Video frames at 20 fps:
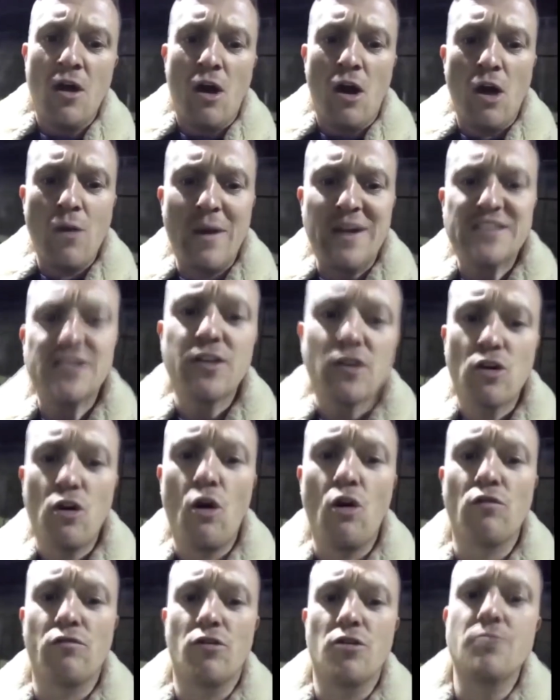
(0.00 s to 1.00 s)
I went to the
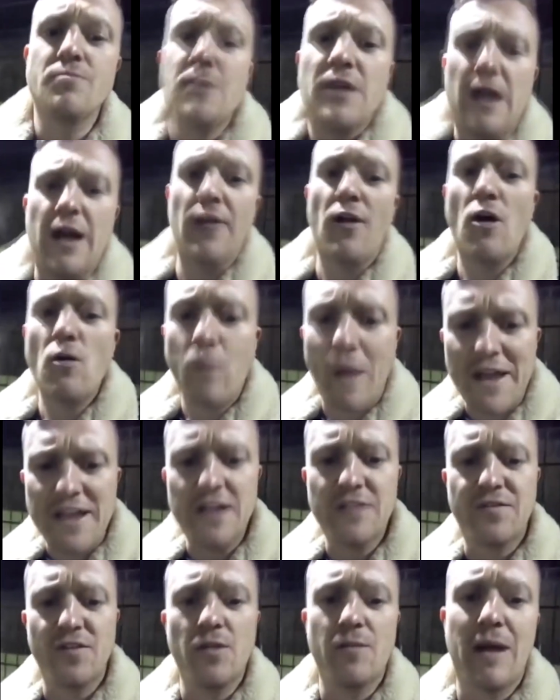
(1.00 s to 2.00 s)
courtroom and I
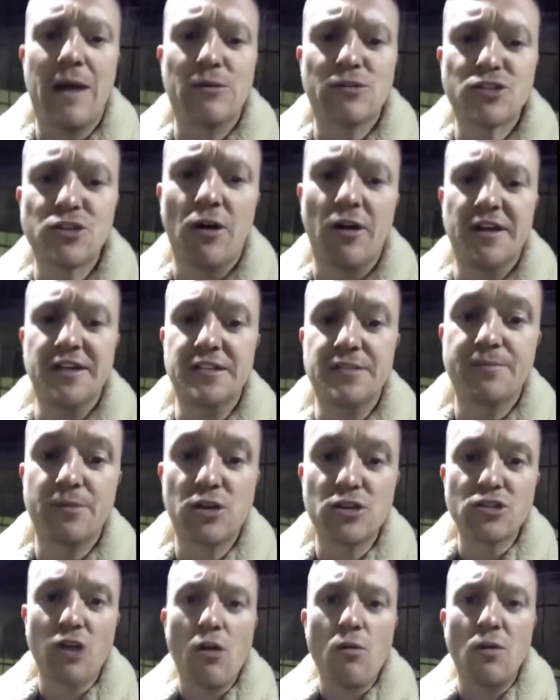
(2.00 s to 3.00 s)
waited for them outside
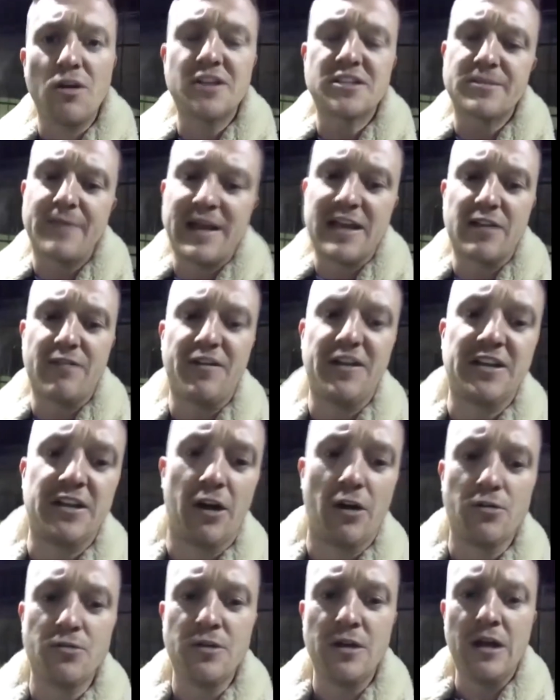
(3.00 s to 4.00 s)
because I wanted to make a
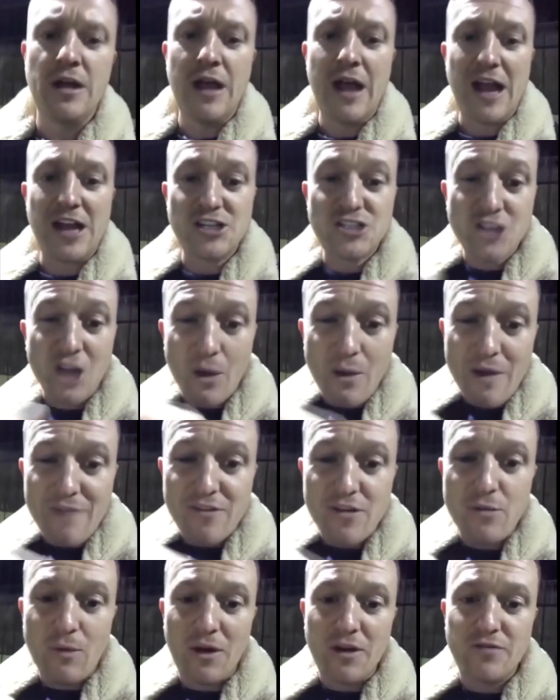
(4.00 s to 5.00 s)
video and show
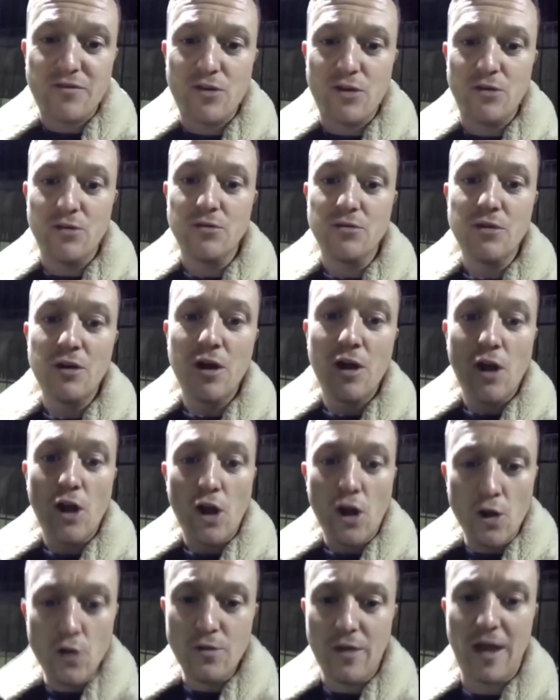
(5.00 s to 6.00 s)
every one of you
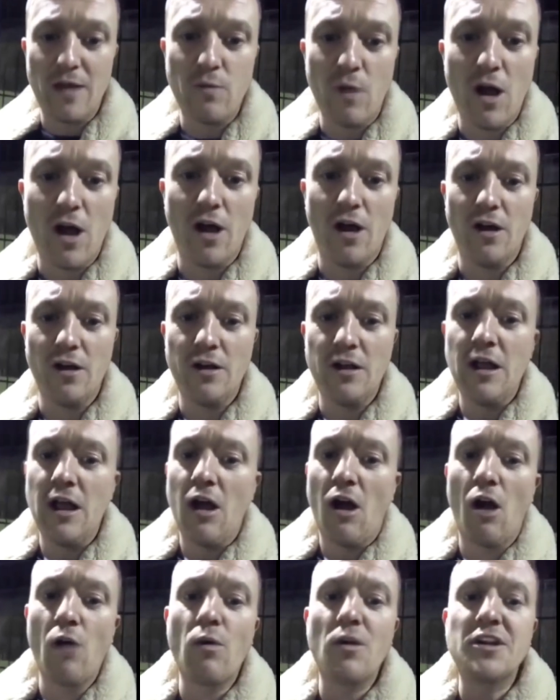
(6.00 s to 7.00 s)
who they were.
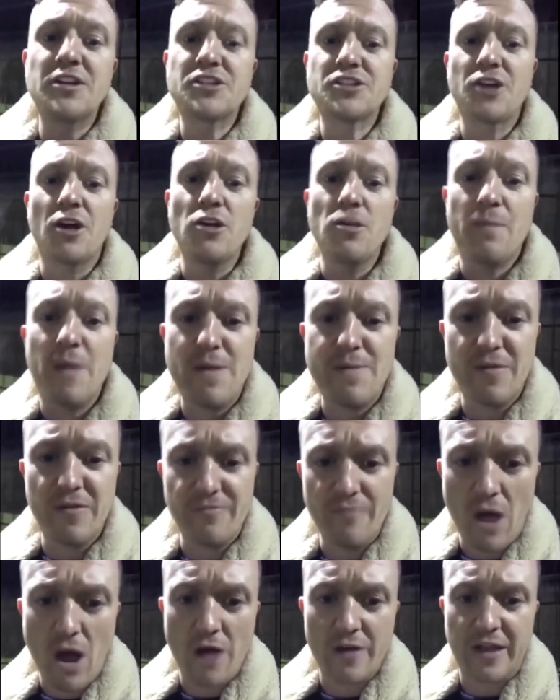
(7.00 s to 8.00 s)
I wanted to show the people of
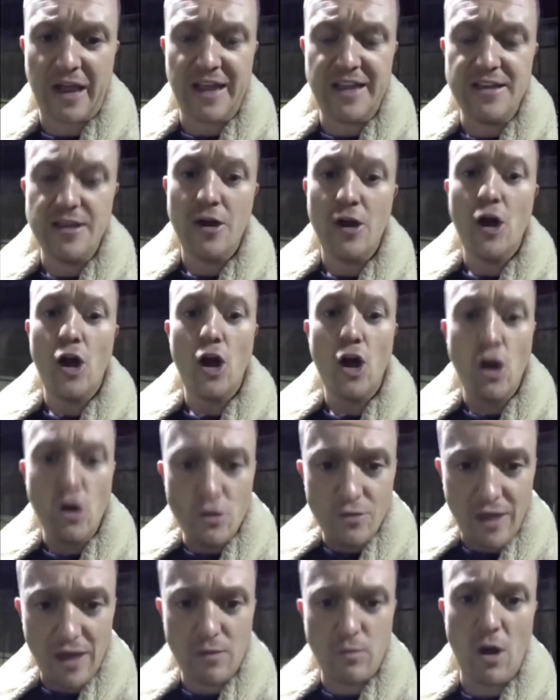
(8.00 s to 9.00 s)
Margate
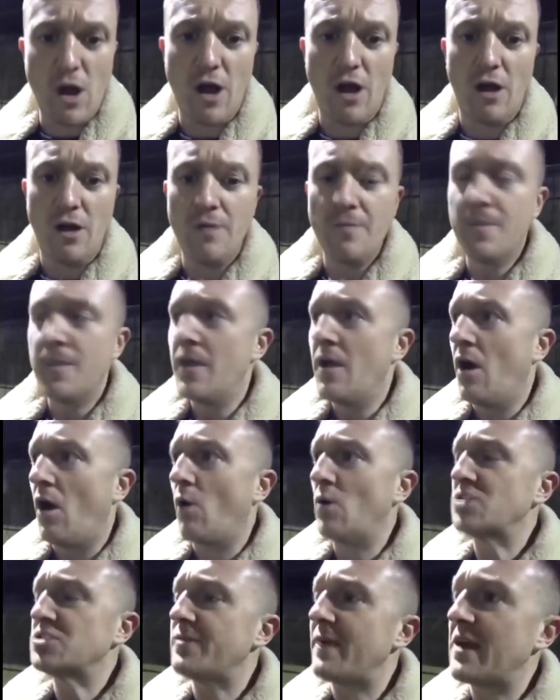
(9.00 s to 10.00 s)
who they were. I
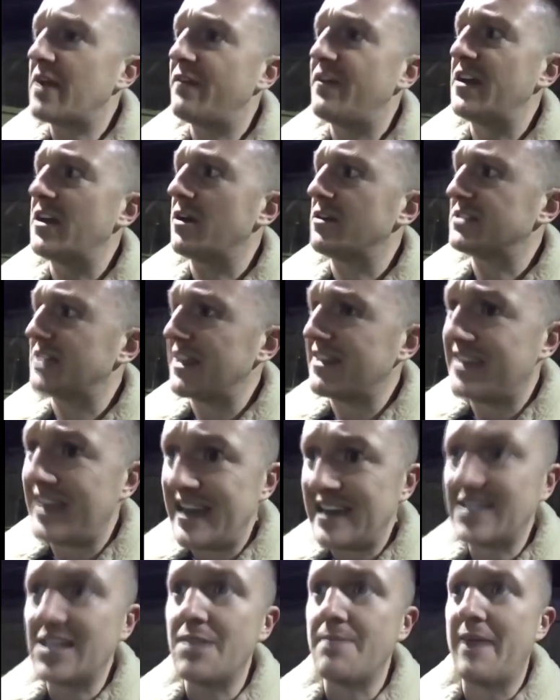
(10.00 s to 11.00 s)
wanted to make a video and say,
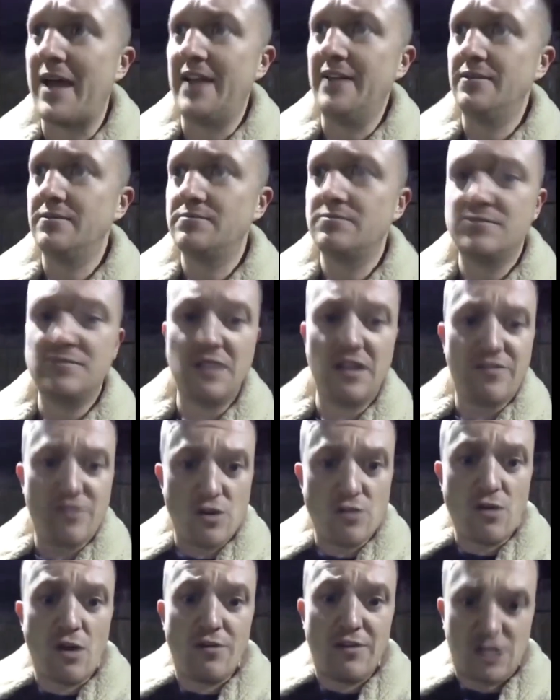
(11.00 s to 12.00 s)
these are the men. If
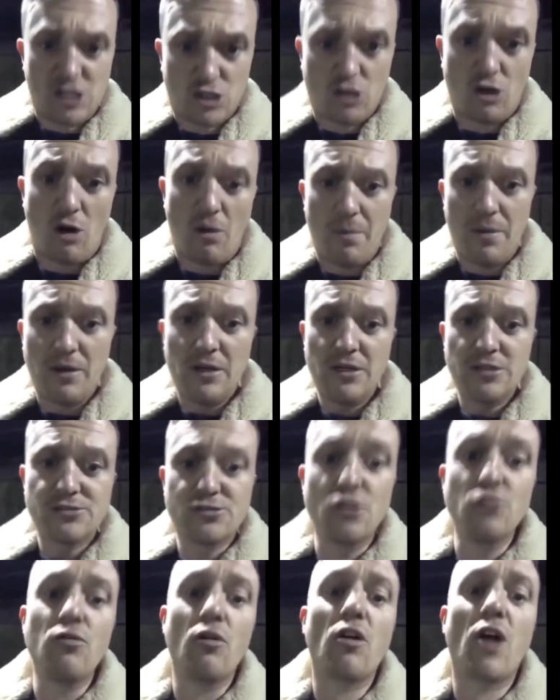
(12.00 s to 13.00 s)
you know this shop,
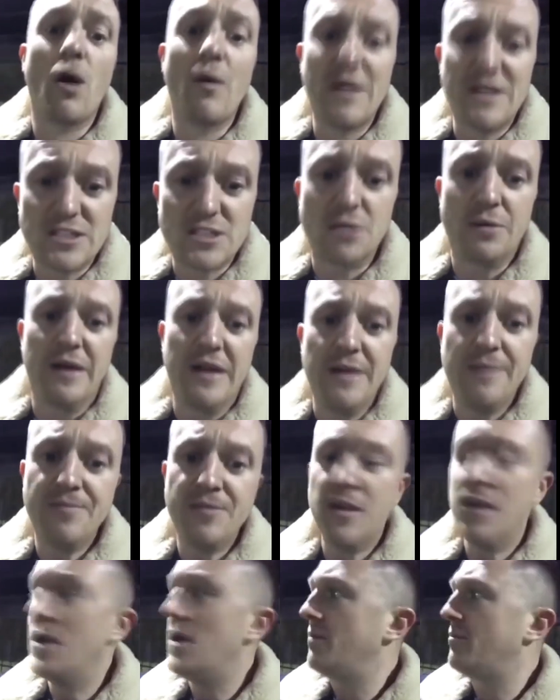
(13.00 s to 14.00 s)
do not go into it
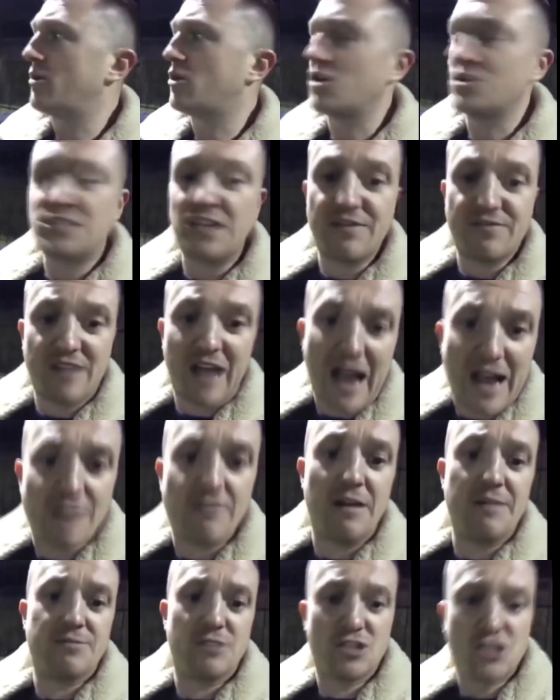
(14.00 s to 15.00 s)
because they've gang
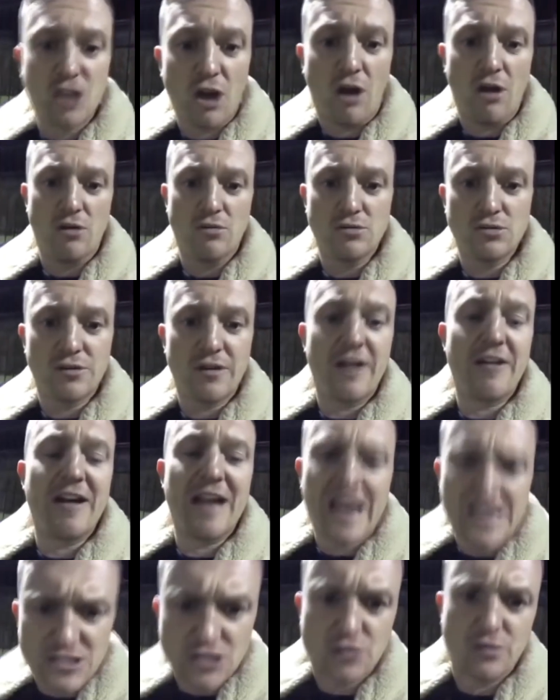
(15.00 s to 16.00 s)
raped a child, or they're
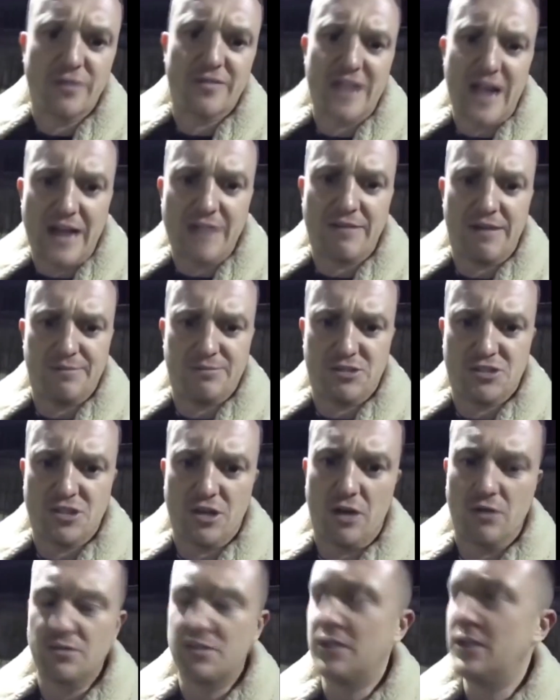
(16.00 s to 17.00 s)
alleged to have gang raped a
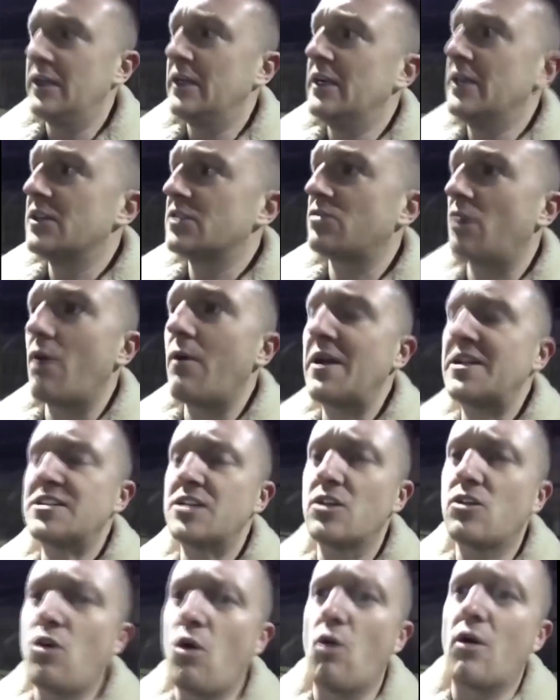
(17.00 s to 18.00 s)
child. So I went to
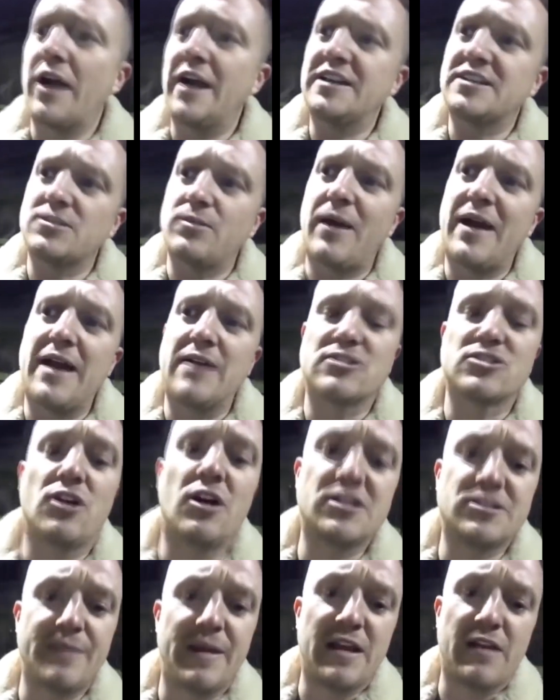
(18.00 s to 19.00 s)
the court case to wait
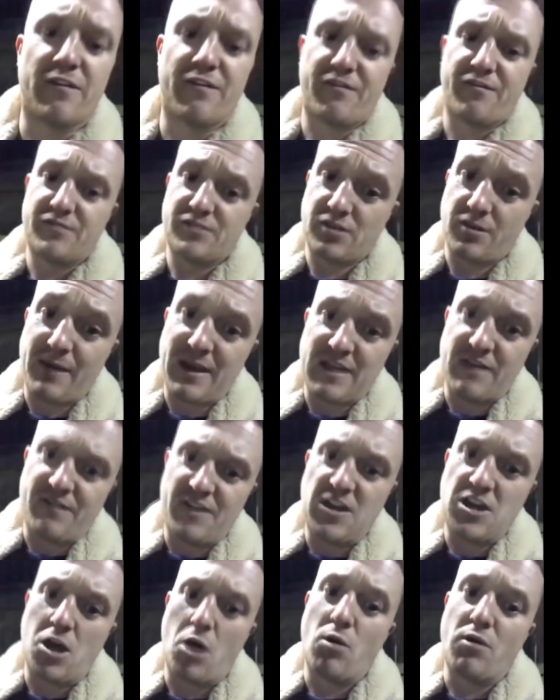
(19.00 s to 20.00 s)
outside to make a
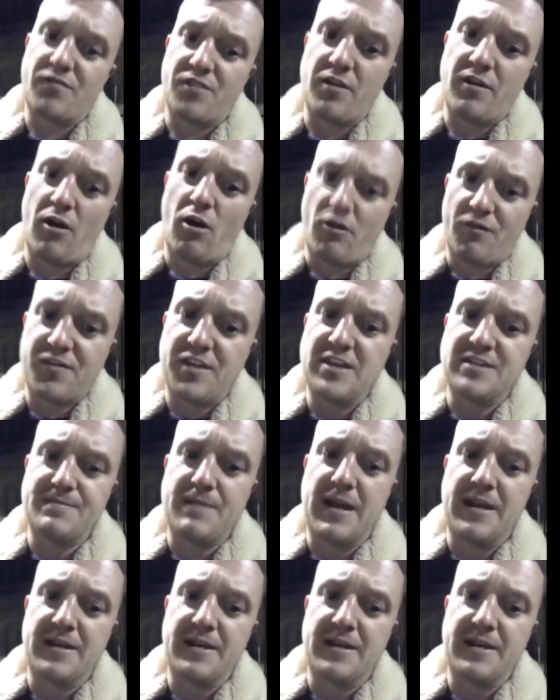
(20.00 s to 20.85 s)
video of these men.